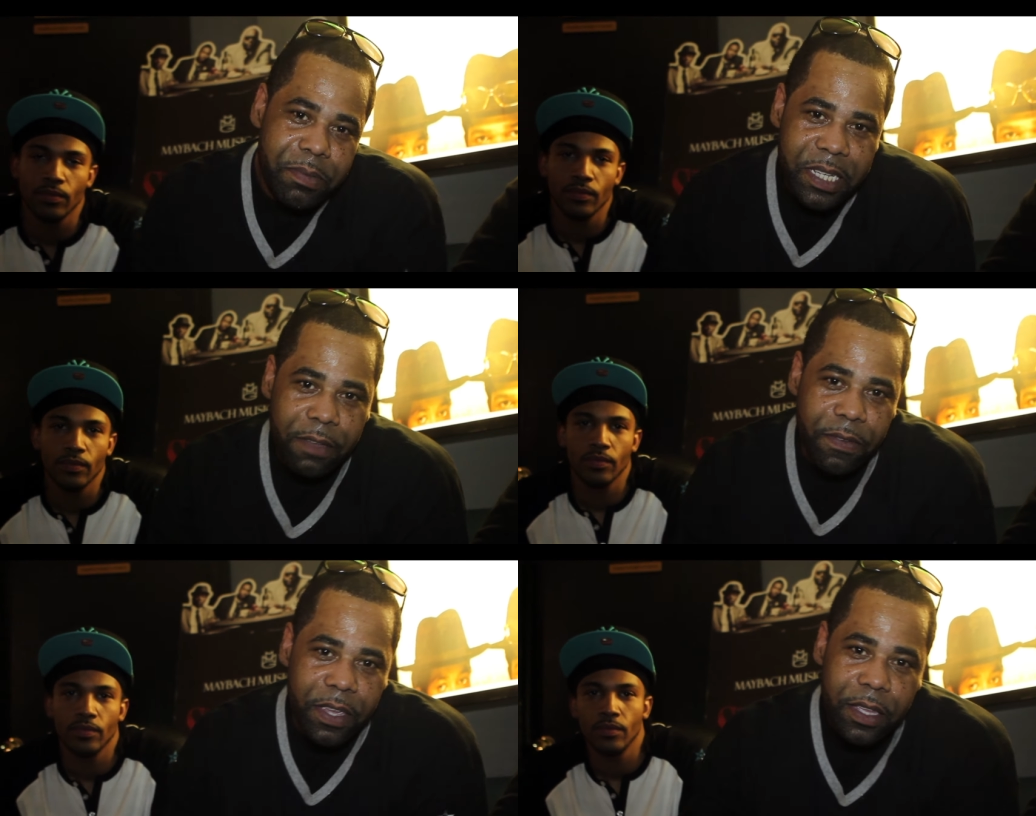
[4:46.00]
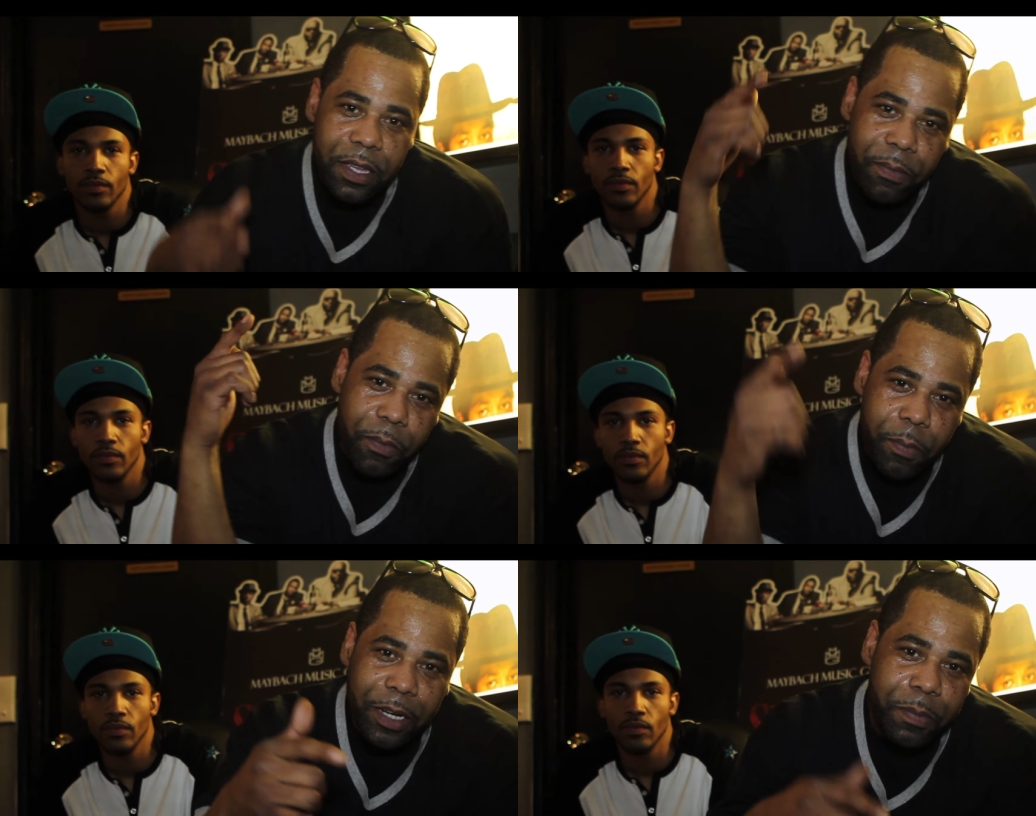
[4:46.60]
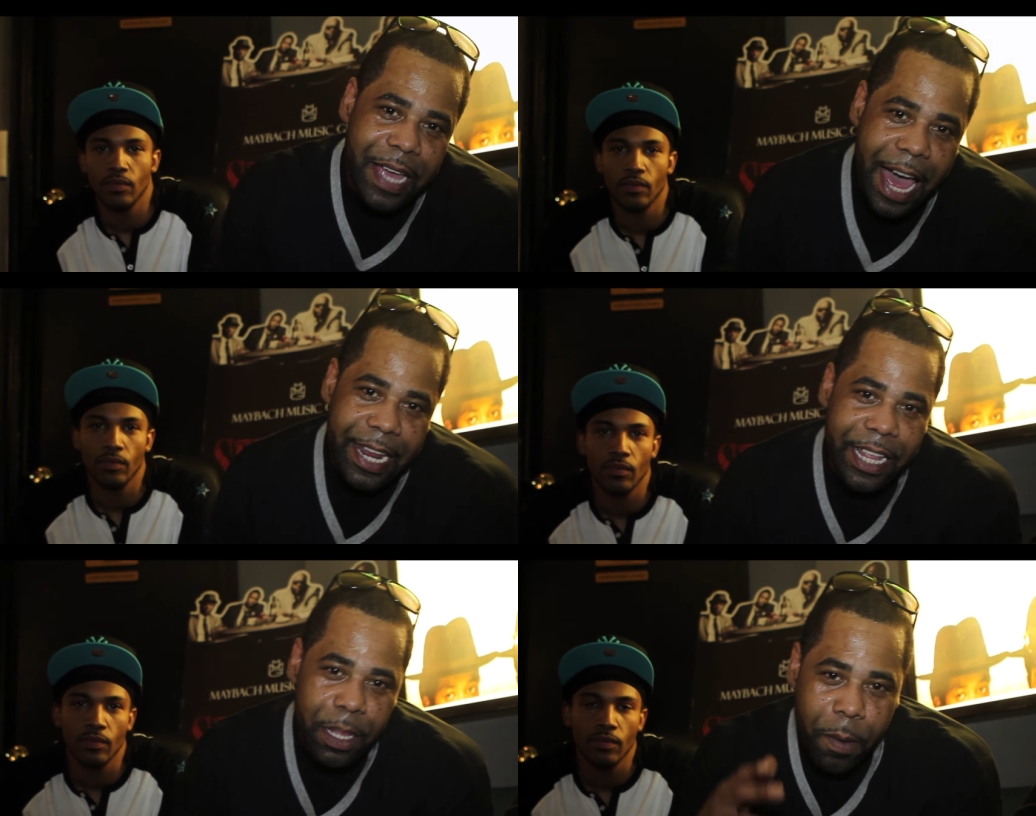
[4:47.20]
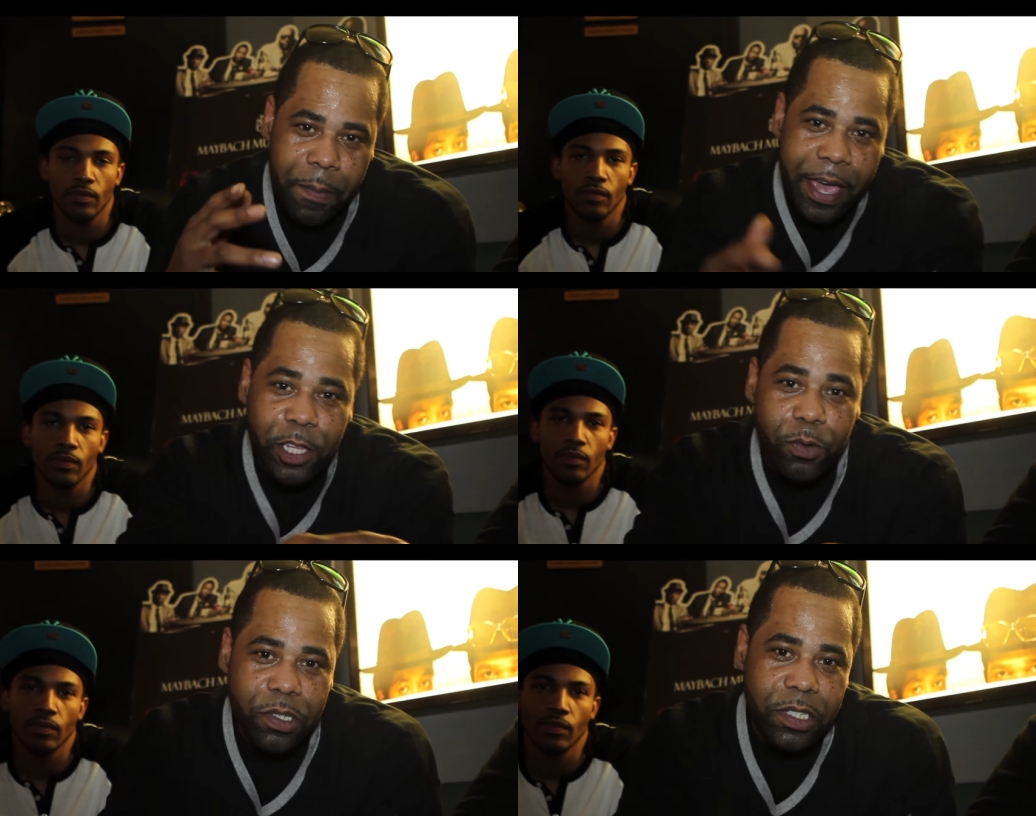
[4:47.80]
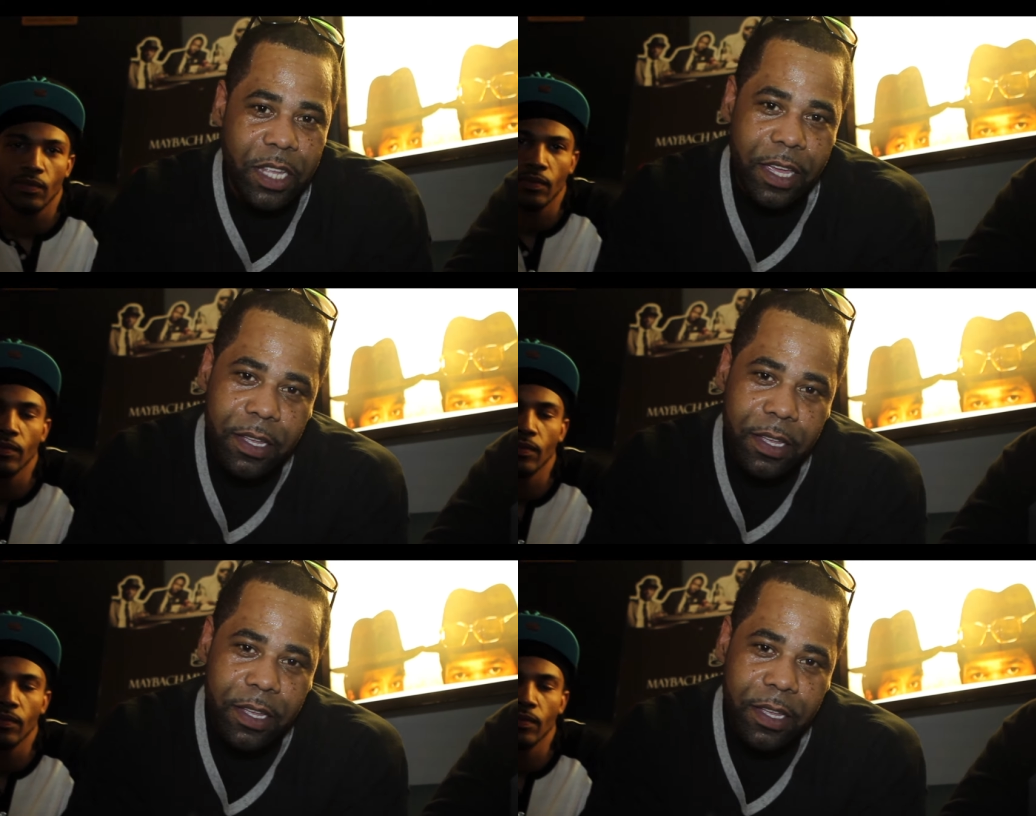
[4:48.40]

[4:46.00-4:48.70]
Speaker 1: TV. about to be out here. Let my man do his thing.